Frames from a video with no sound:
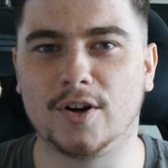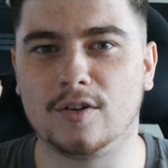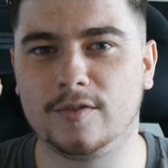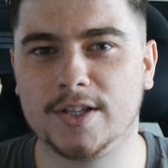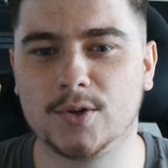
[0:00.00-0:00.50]

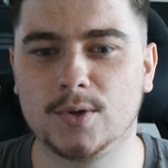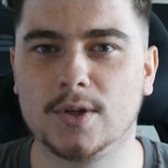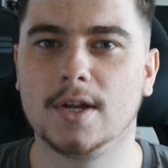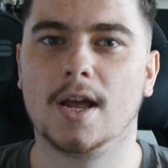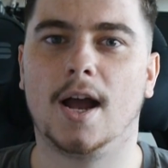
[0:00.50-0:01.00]
another video,
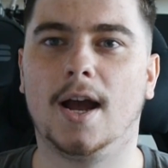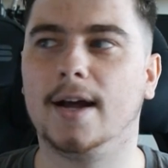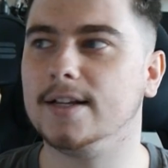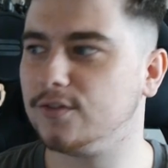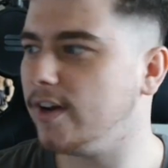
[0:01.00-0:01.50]

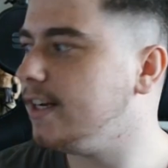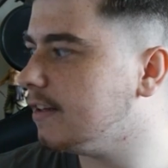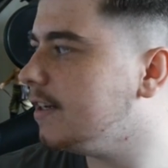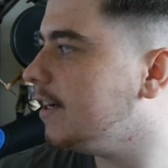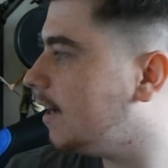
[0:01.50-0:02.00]
and it's
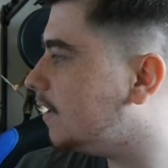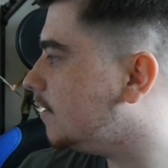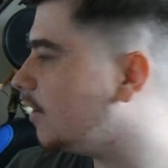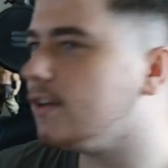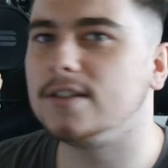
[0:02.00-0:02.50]
finally
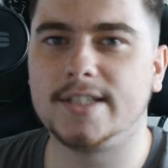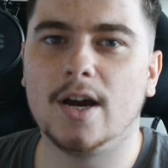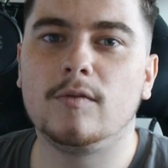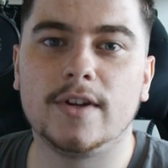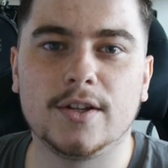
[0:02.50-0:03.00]
another
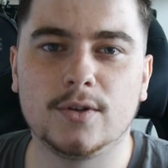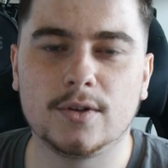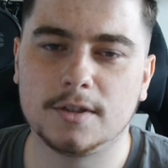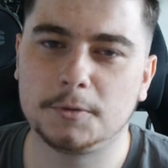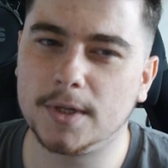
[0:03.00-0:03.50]
setup video.
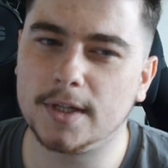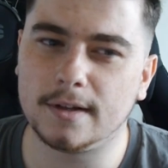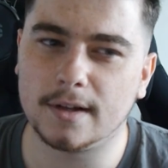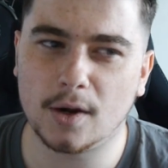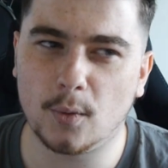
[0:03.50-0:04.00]
It's
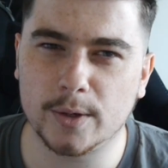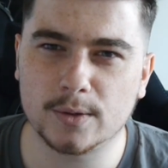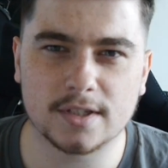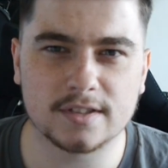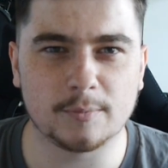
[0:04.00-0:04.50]
been a while
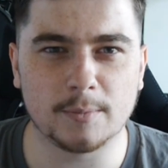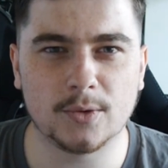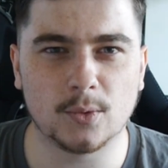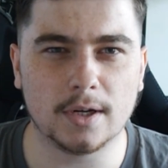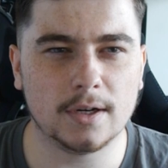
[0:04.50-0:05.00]
since I've
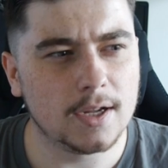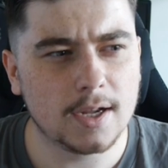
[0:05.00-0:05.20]
made one.